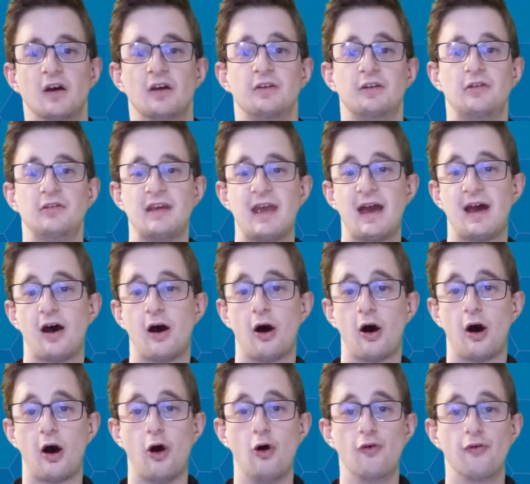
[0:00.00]
So yeah,
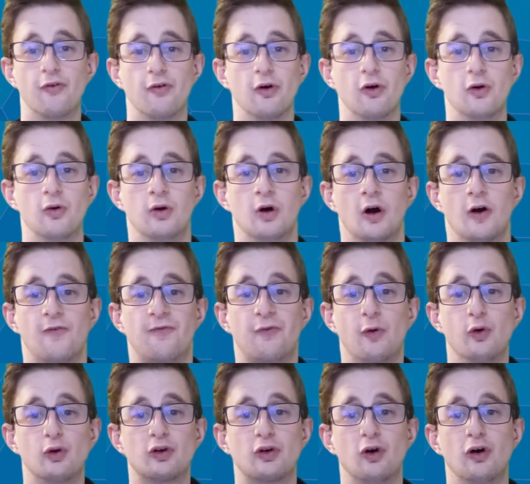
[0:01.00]
overall,
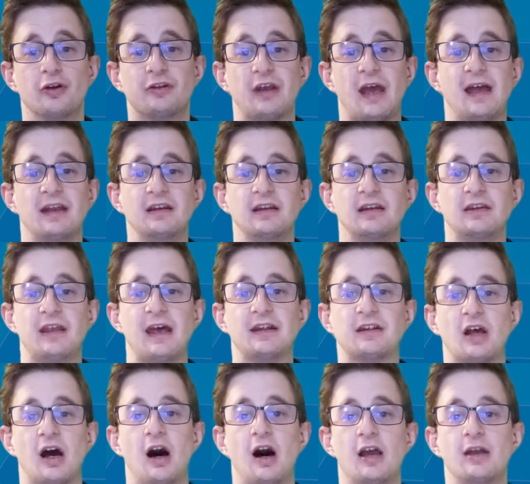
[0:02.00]
Full Course ended their
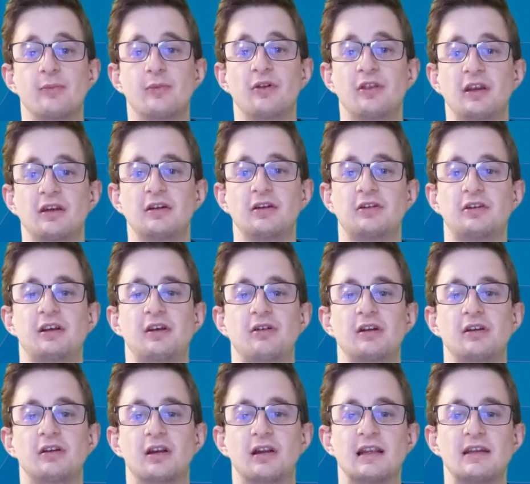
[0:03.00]
time within the
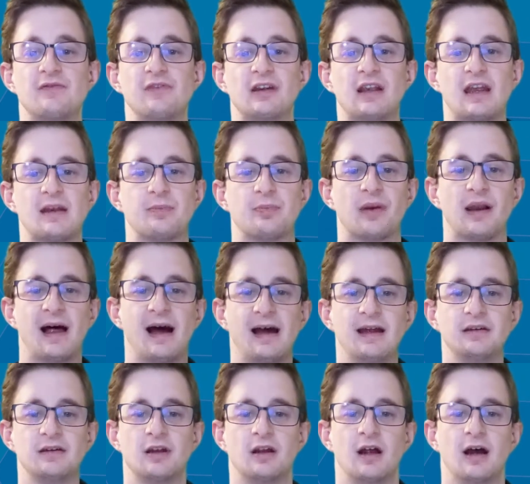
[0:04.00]
series, leaving a
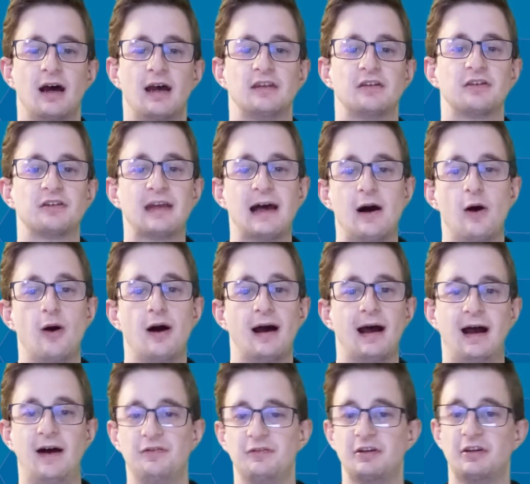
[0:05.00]
bland and sour
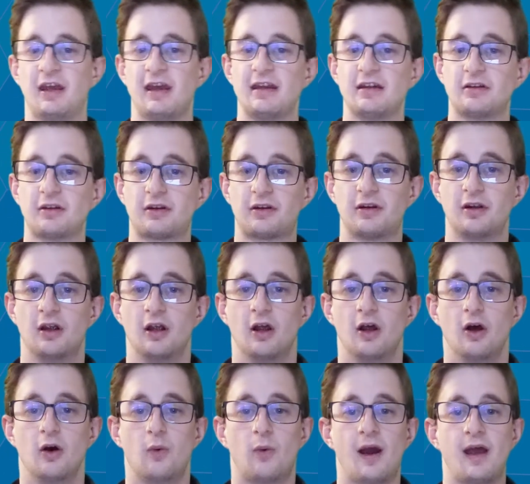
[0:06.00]
aftertaste
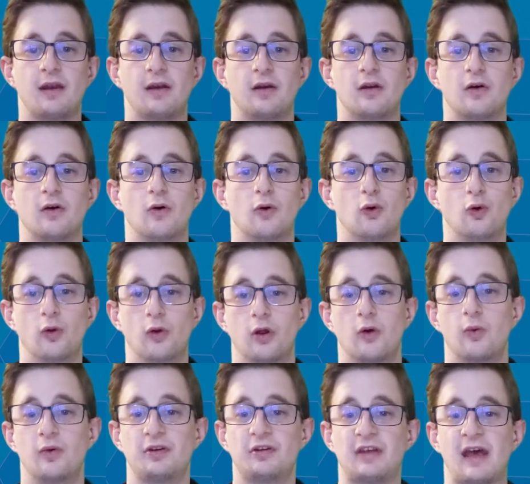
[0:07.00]
when all
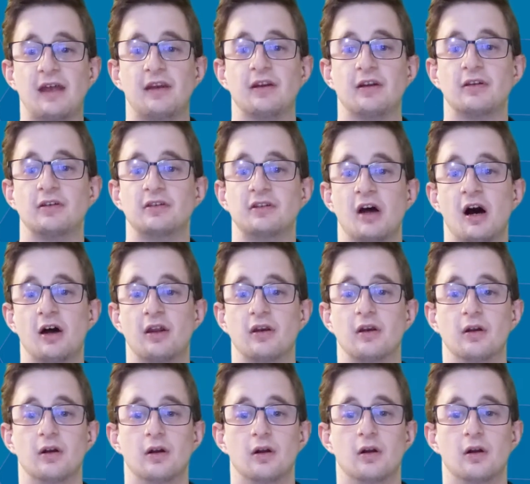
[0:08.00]
was said and done.